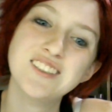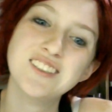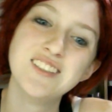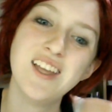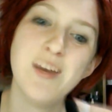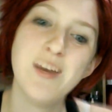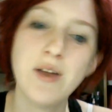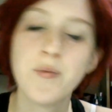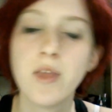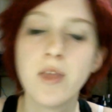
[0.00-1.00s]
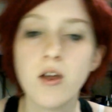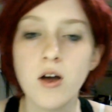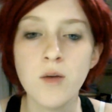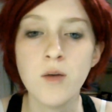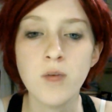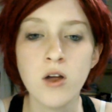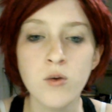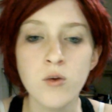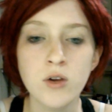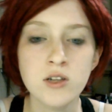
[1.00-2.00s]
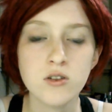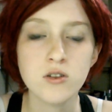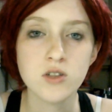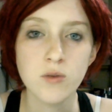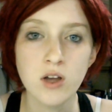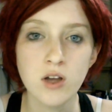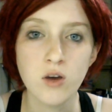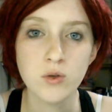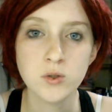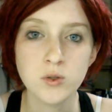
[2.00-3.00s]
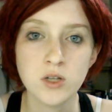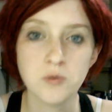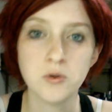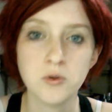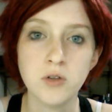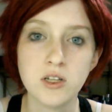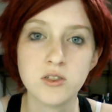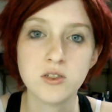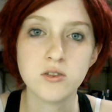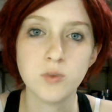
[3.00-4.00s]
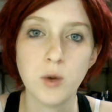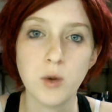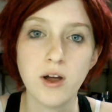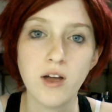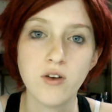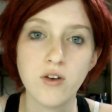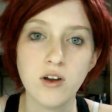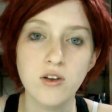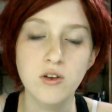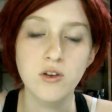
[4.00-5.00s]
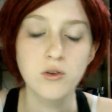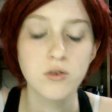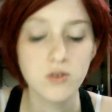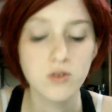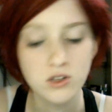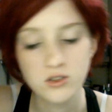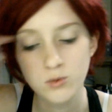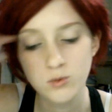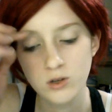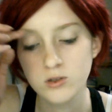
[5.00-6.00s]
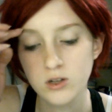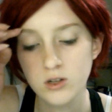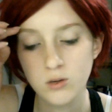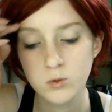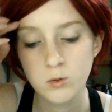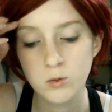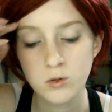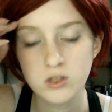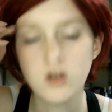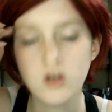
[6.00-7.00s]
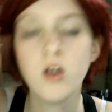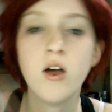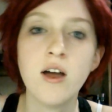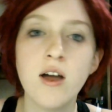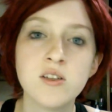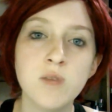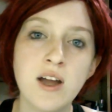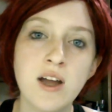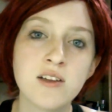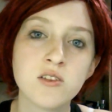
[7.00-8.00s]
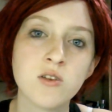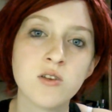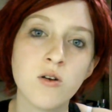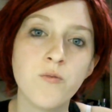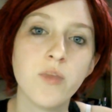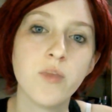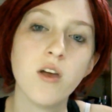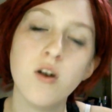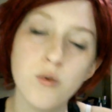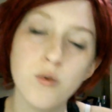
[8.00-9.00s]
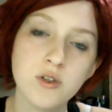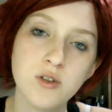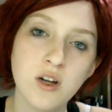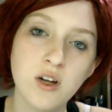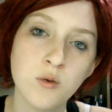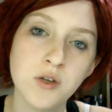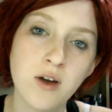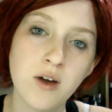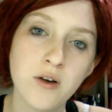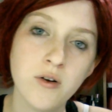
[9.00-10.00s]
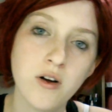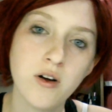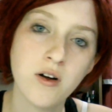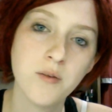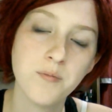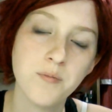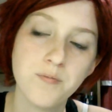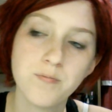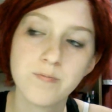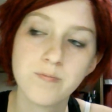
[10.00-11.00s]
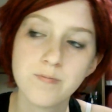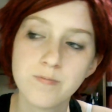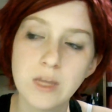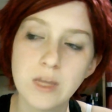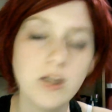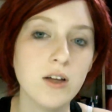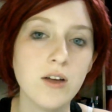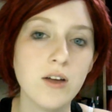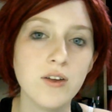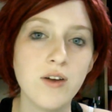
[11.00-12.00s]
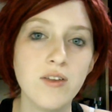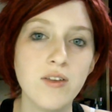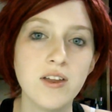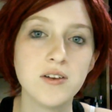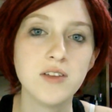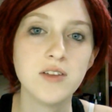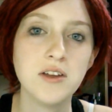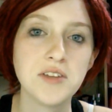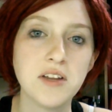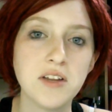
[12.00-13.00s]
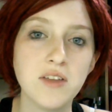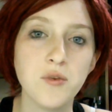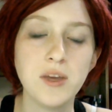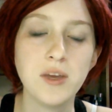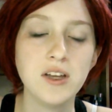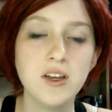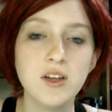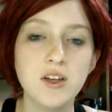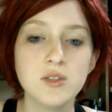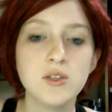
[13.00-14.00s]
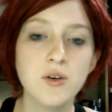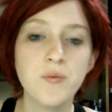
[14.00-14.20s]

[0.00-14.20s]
anyway, I hope you guys learned something. I hope this was helpful. That's why I tried to do this, because it helps people, and I had somebody ask, so I hope this really helps you out. Yeah, I really don't have anything else. It is getting late for me. So,